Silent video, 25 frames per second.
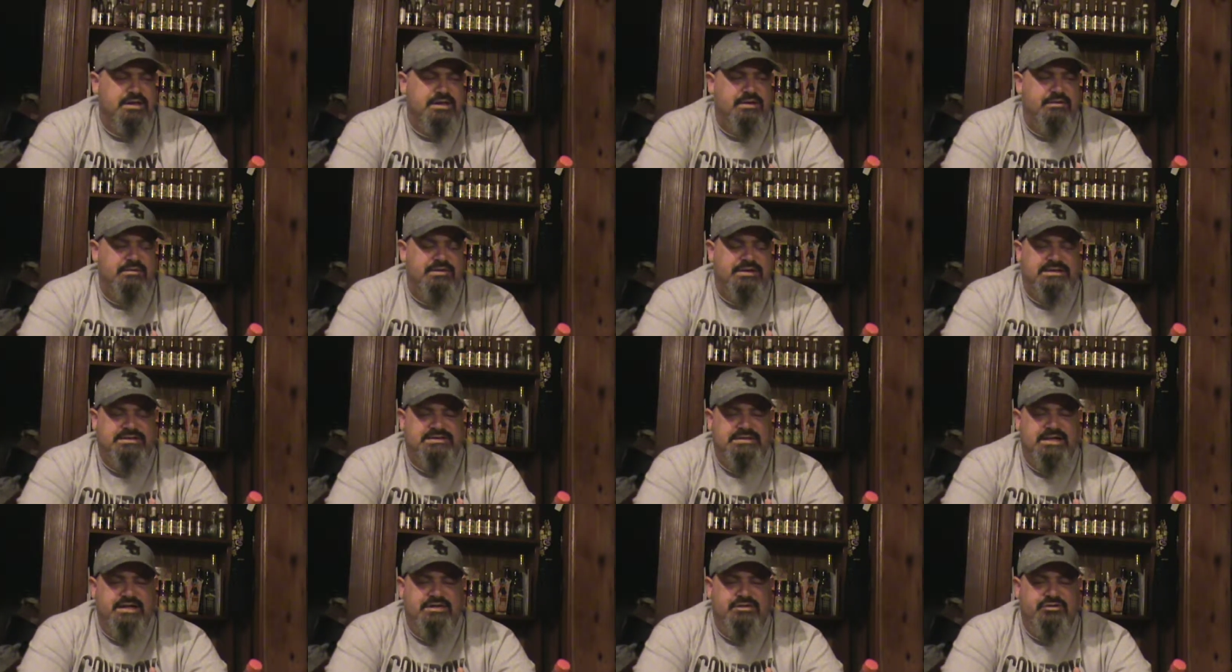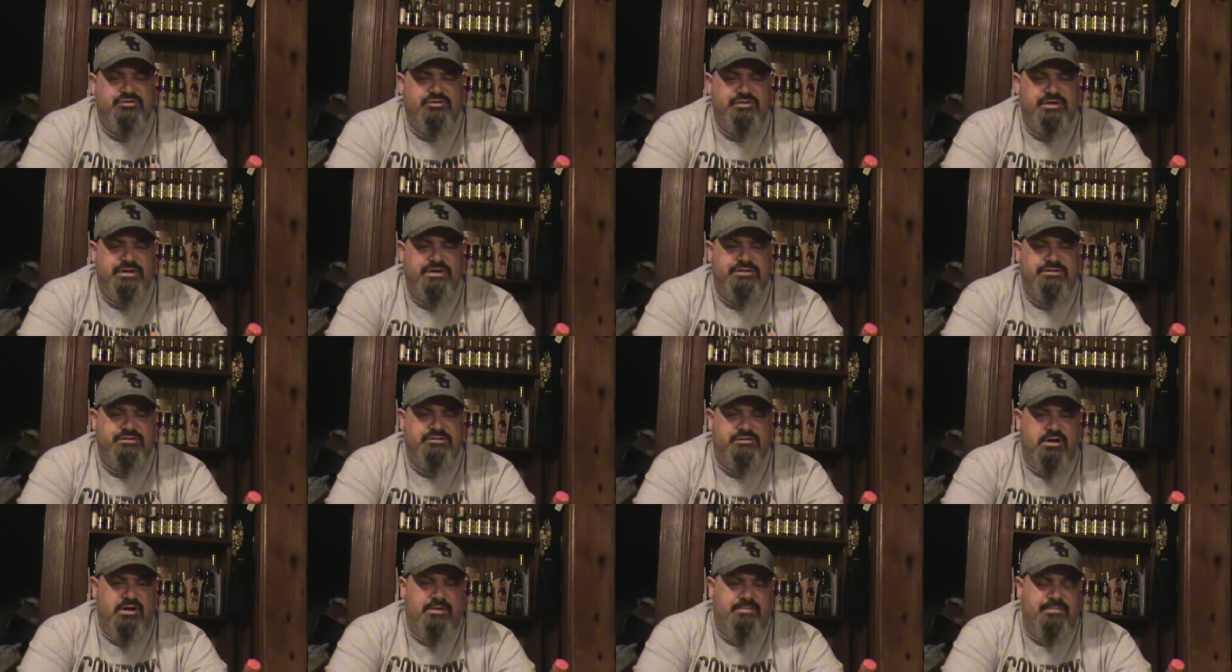When I say
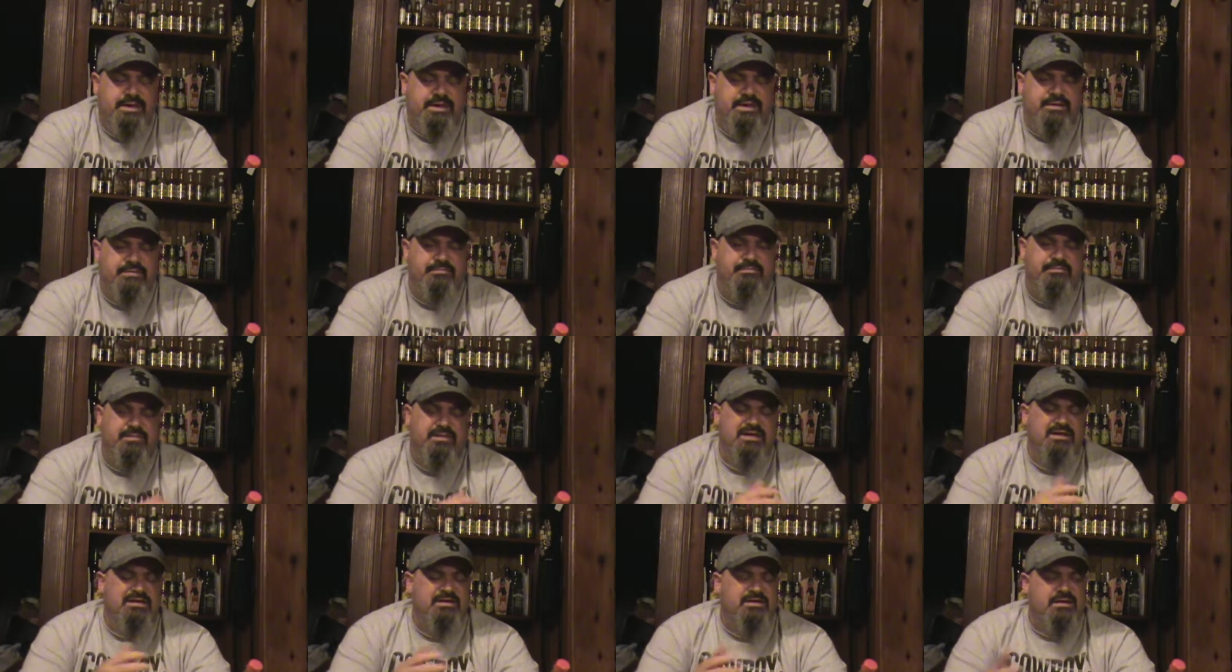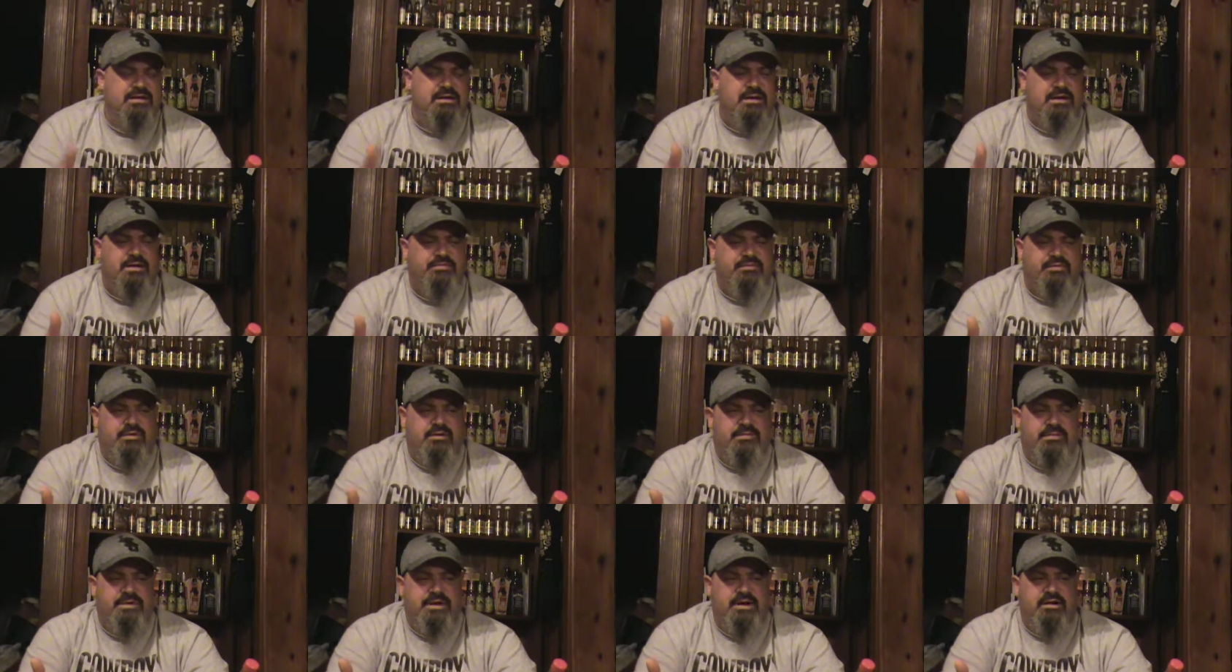traditional, I mean uh,
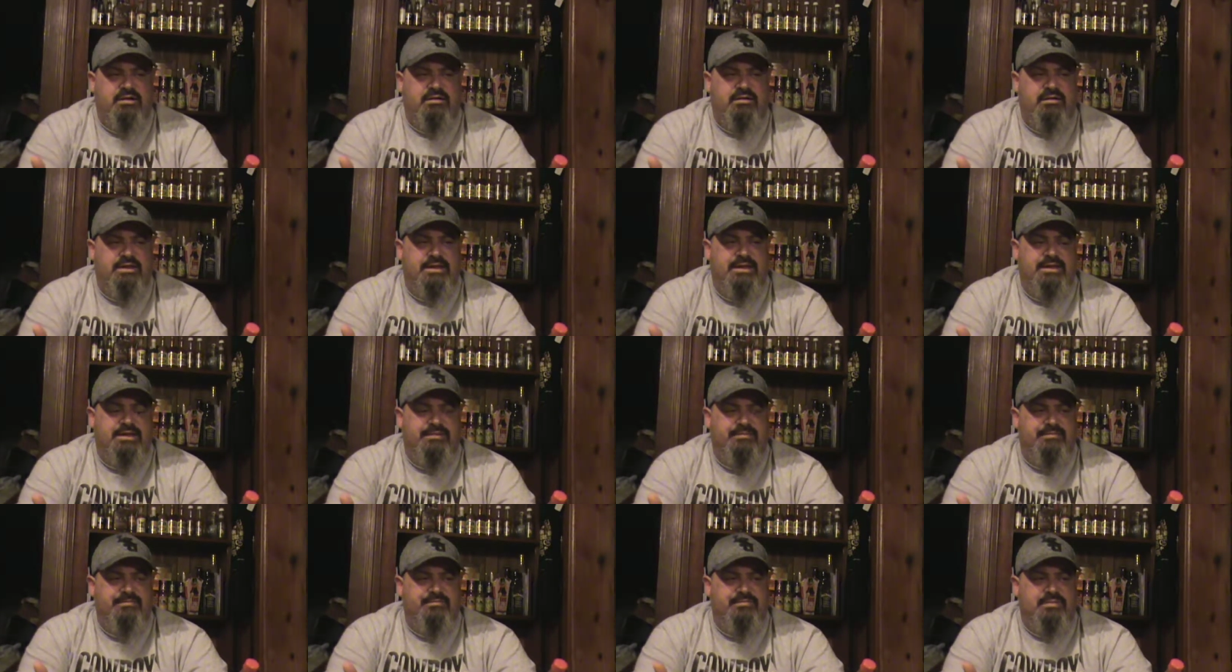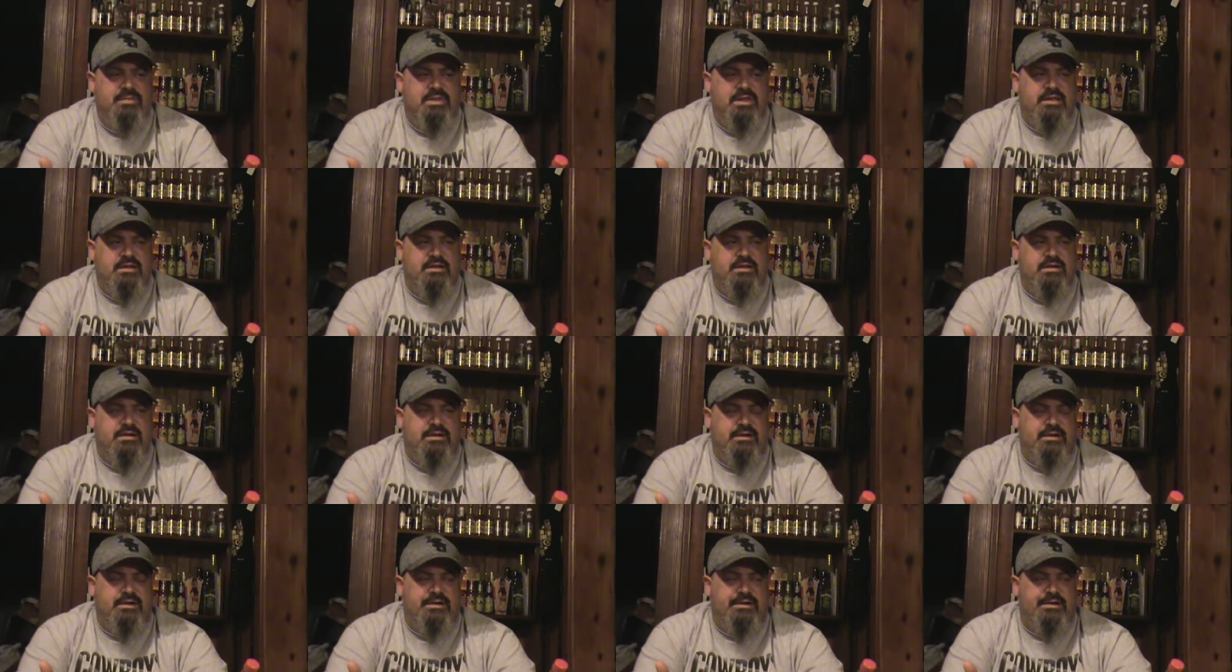primarily
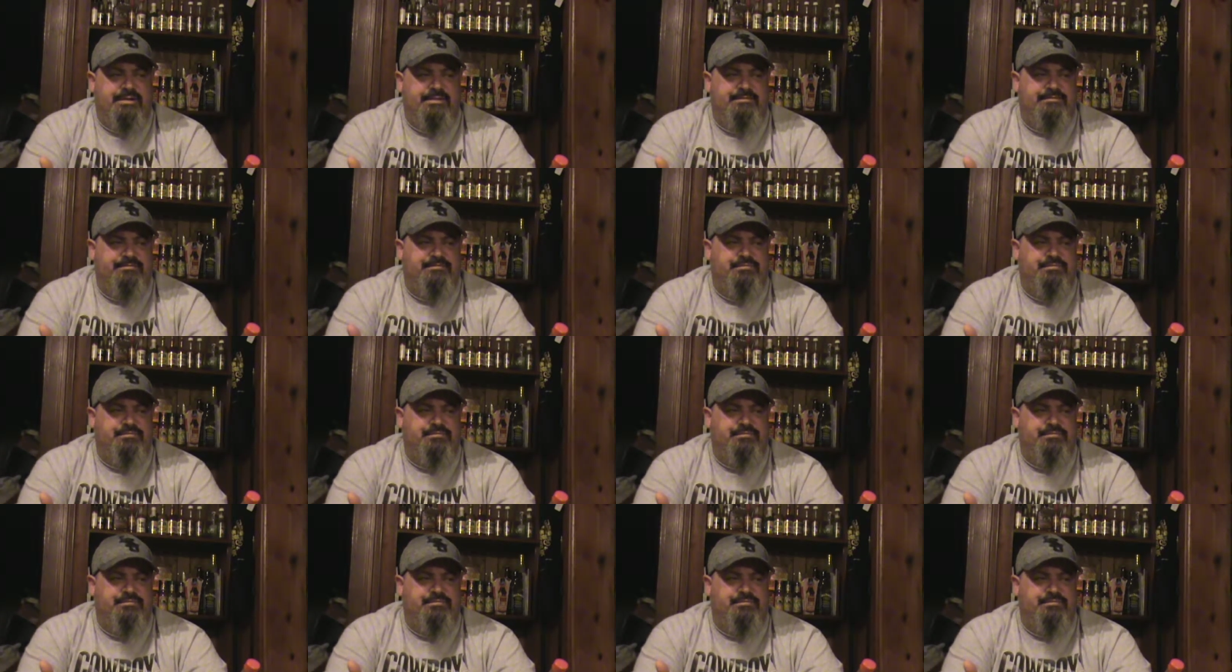uh,